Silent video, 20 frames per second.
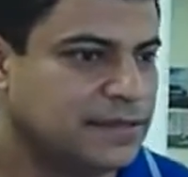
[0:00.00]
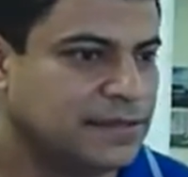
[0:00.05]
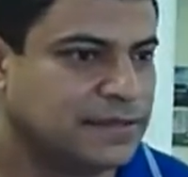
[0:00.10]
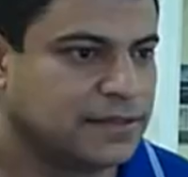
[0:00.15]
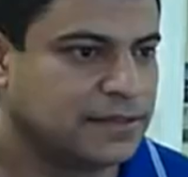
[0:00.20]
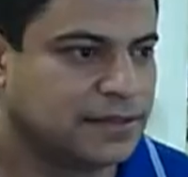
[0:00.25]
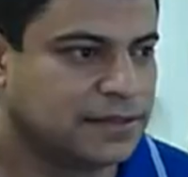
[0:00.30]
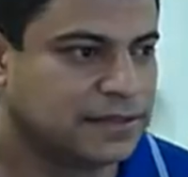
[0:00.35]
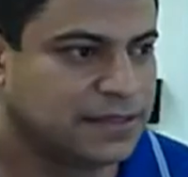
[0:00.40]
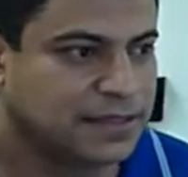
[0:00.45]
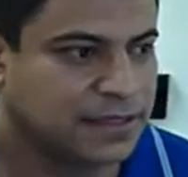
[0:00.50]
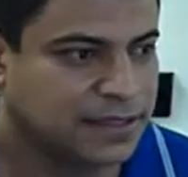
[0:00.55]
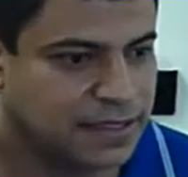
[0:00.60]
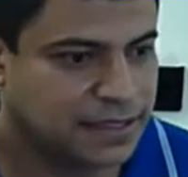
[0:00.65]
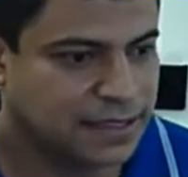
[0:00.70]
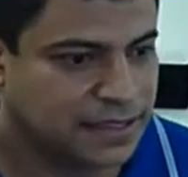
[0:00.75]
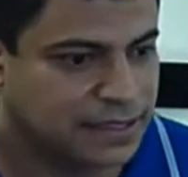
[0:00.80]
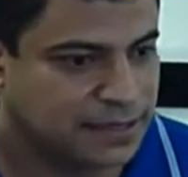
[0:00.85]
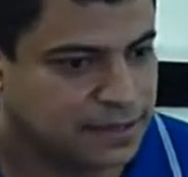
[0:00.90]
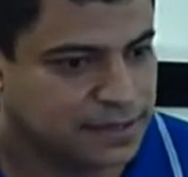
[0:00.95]

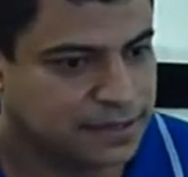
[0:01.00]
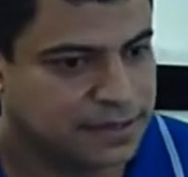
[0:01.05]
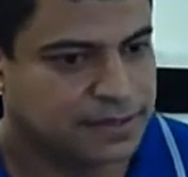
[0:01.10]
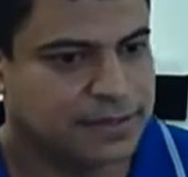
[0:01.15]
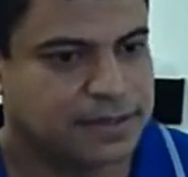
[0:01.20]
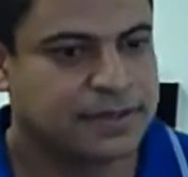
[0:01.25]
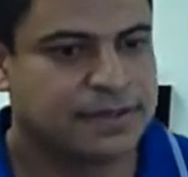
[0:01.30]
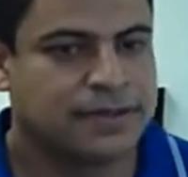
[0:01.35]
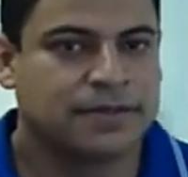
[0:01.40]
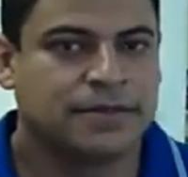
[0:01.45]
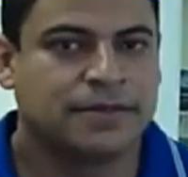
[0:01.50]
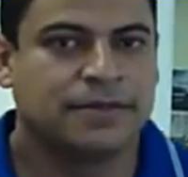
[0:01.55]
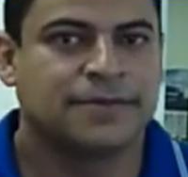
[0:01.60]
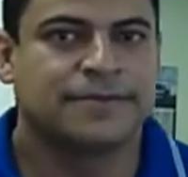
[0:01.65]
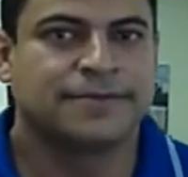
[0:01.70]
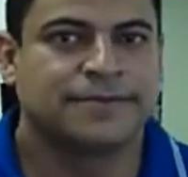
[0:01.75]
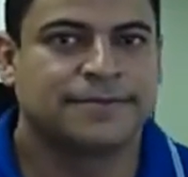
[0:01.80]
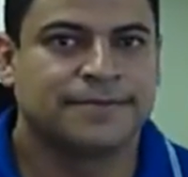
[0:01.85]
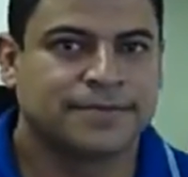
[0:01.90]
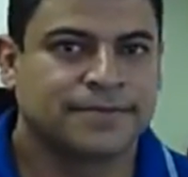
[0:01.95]

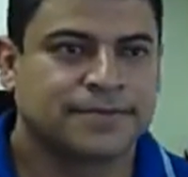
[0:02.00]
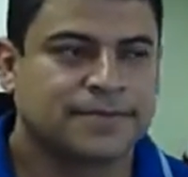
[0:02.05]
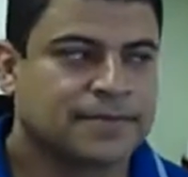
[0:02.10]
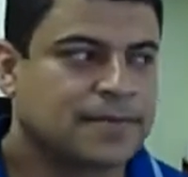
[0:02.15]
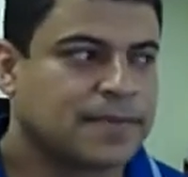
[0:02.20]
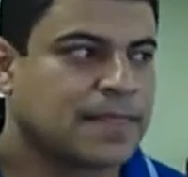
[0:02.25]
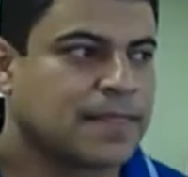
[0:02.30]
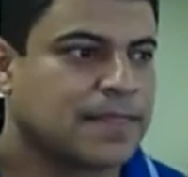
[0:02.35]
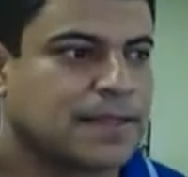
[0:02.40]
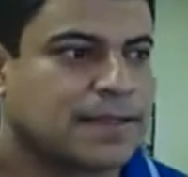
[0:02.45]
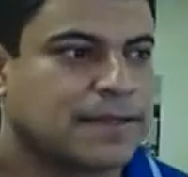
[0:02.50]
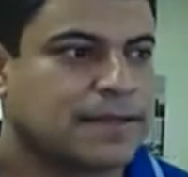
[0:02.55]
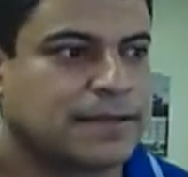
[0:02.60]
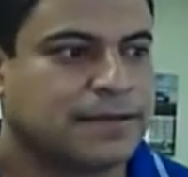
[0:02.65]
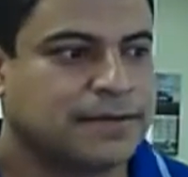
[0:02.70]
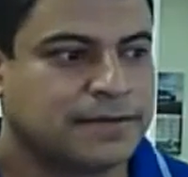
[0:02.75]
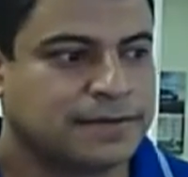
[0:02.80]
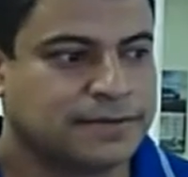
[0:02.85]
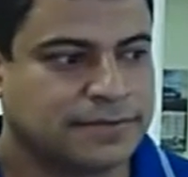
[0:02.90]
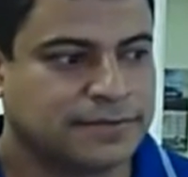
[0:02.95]

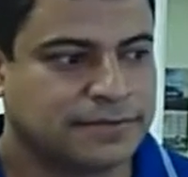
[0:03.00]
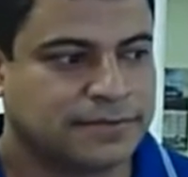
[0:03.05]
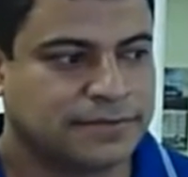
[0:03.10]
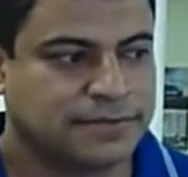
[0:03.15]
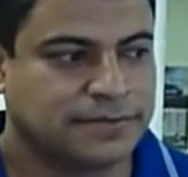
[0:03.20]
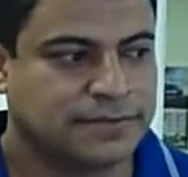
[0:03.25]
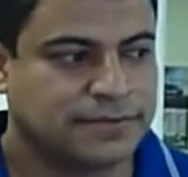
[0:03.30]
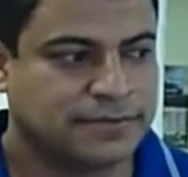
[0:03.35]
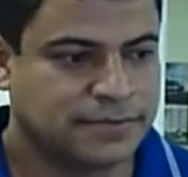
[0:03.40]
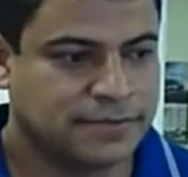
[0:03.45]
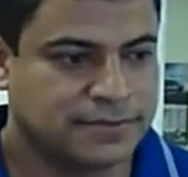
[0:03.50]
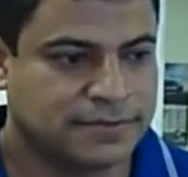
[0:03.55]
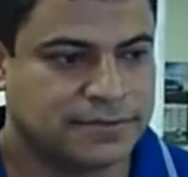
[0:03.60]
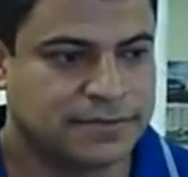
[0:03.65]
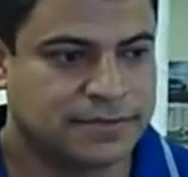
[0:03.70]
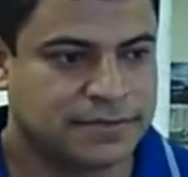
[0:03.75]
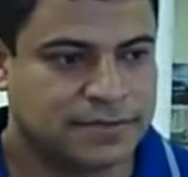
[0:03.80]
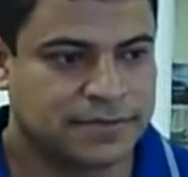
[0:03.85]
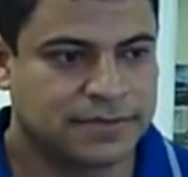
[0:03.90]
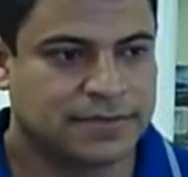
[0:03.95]

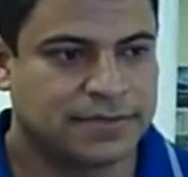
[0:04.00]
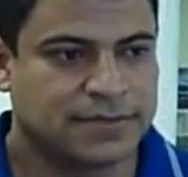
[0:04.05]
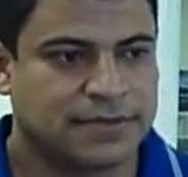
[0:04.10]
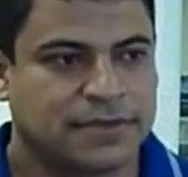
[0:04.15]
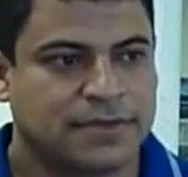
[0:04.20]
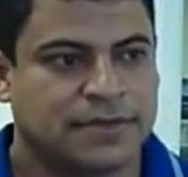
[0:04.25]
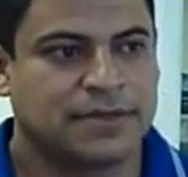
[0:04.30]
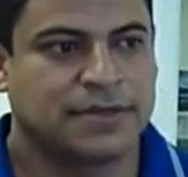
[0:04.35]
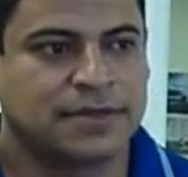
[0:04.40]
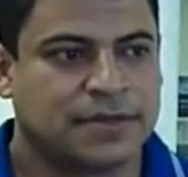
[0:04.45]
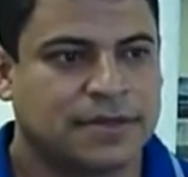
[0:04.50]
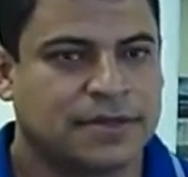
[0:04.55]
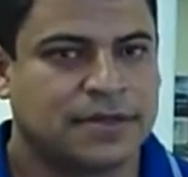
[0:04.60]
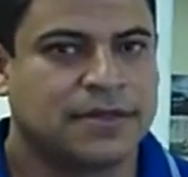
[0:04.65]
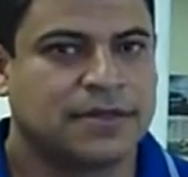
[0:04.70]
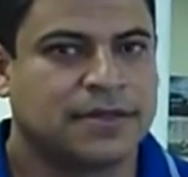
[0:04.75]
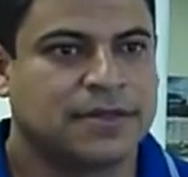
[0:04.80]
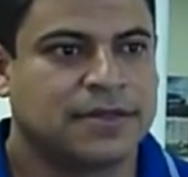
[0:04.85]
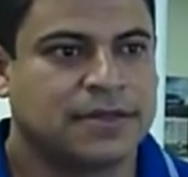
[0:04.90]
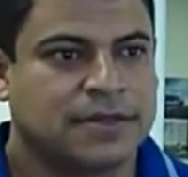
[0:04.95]

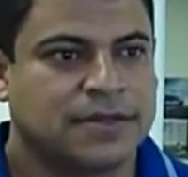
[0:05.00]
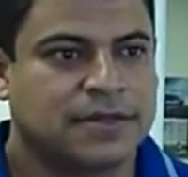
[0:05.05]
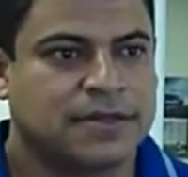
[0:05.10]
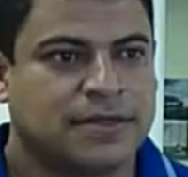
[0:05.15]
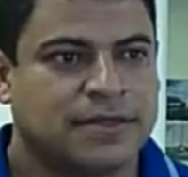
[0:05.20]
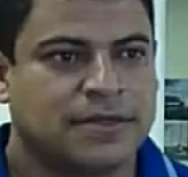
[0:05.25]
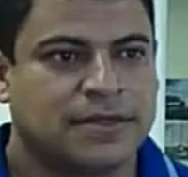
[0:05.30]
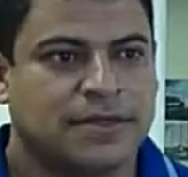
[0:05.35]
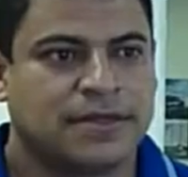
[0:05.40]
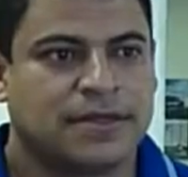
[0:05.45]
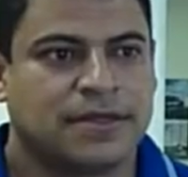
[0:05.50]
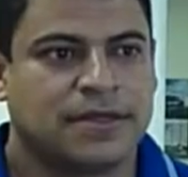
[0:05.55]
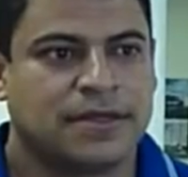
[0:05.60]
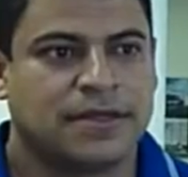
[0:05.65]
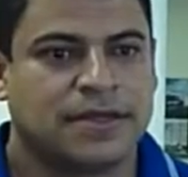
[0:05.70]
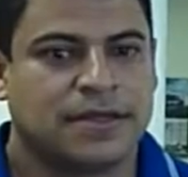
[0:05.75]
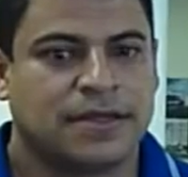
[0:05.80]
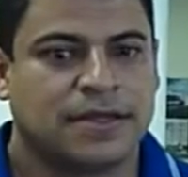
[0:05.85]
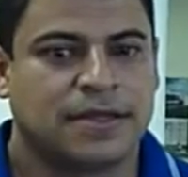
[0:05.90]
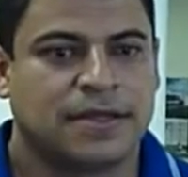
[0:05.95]

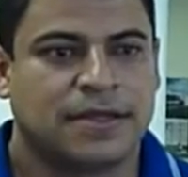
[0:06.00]
(silent)